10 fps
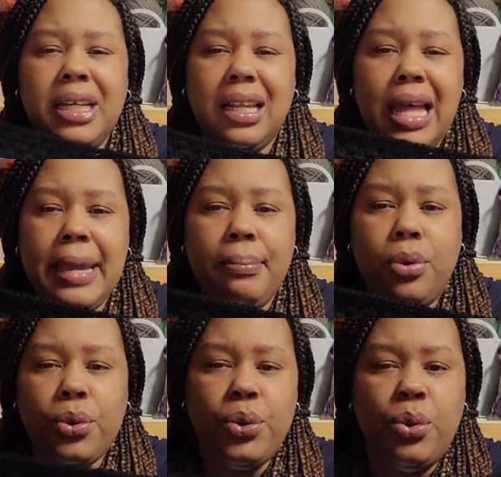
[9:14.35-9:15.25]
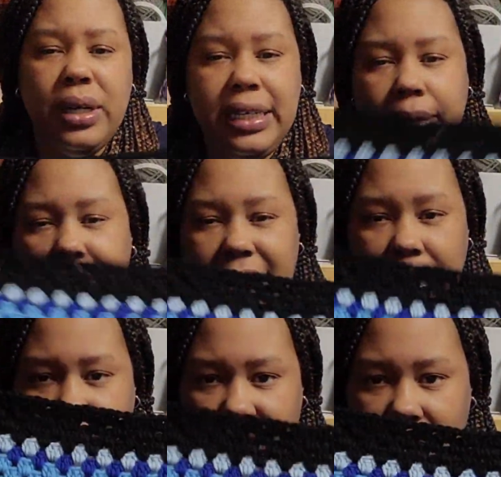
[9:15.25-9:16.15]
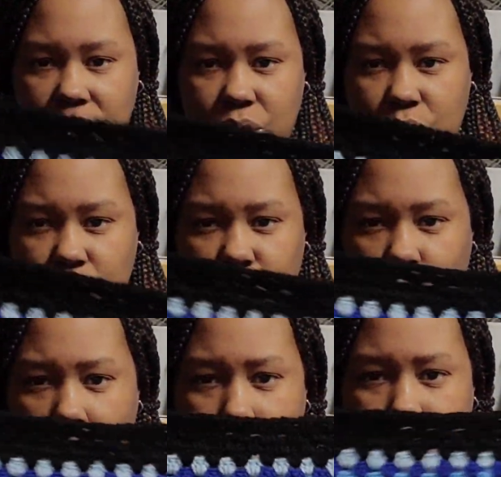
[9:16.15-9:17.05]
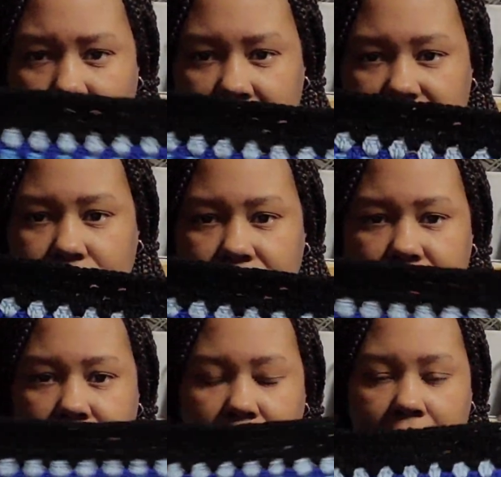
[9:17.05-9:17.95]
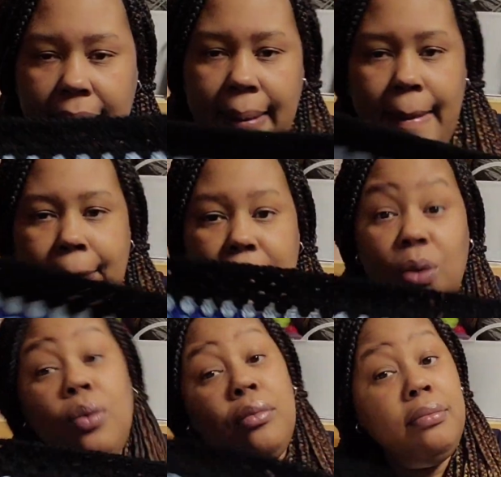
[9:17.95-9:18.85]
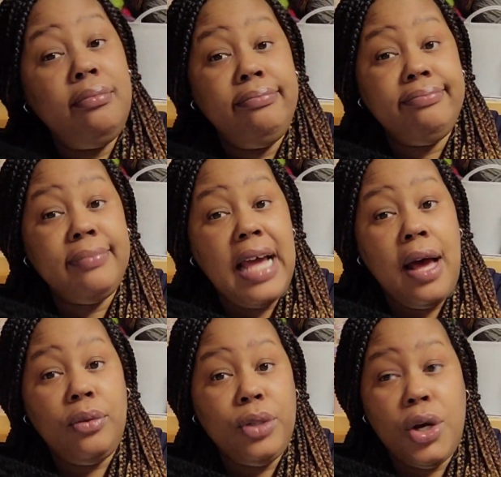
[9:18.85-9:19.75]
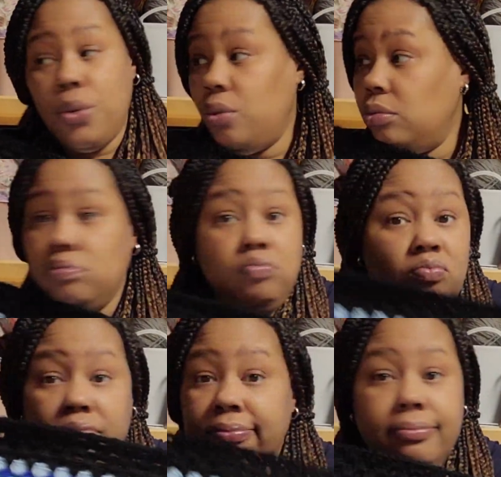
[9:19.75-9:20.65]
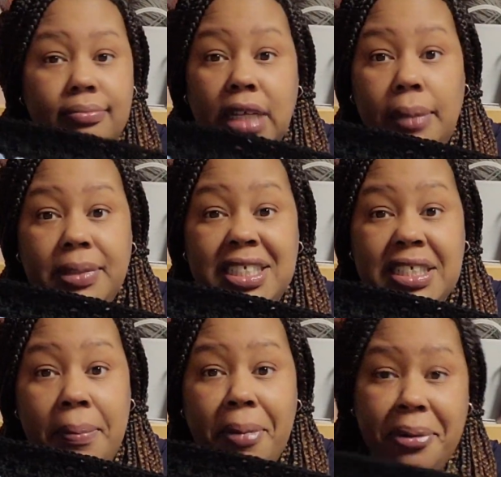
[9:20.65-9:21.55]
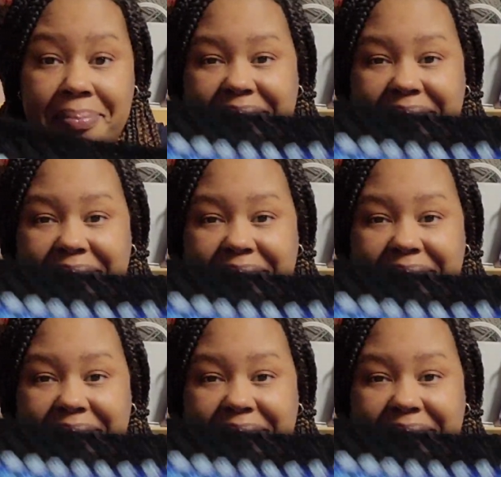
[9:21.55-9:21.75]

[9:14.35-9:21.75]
put a light border on here, but nothing too much. But I'll know come December